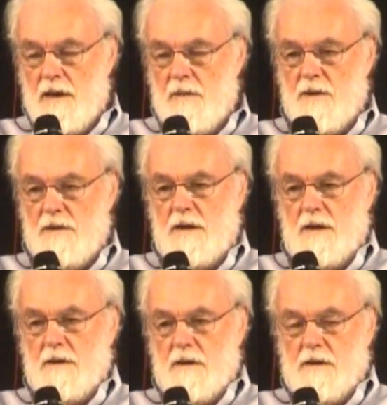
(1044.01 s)
And when
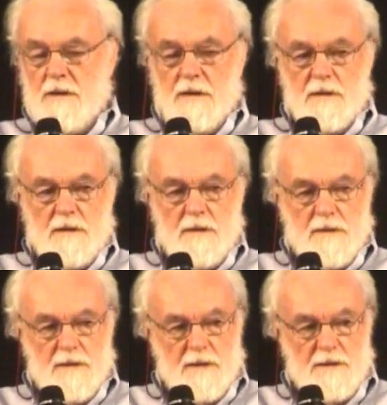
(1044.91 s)
the
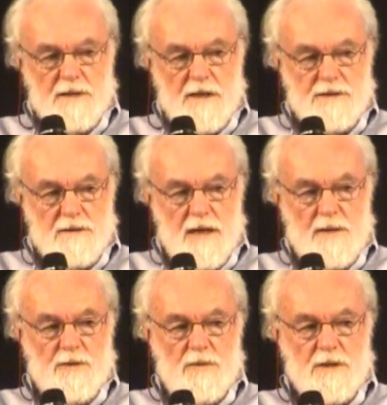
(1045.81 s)
International
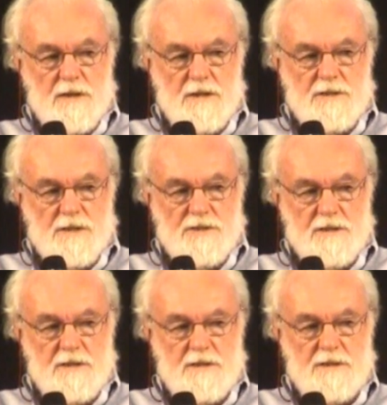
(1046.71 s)
Labour
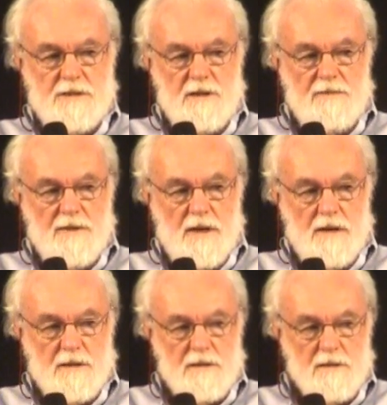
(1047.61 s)
Organization did a
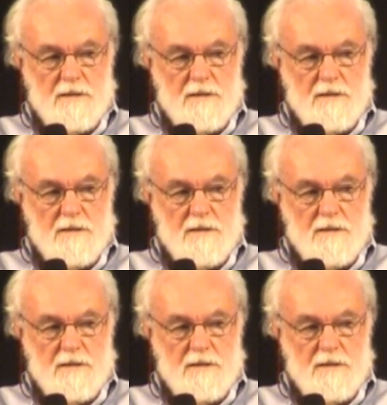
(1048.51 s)
survey